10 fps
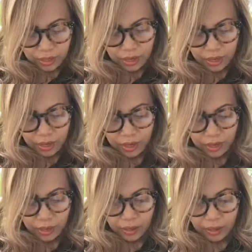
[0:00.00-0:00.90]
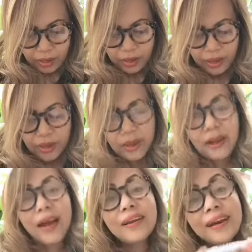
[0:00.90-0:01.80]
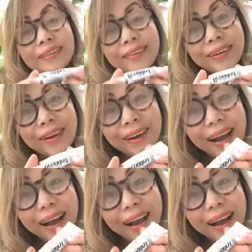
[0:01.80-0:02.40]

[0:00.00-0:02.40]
uh, and another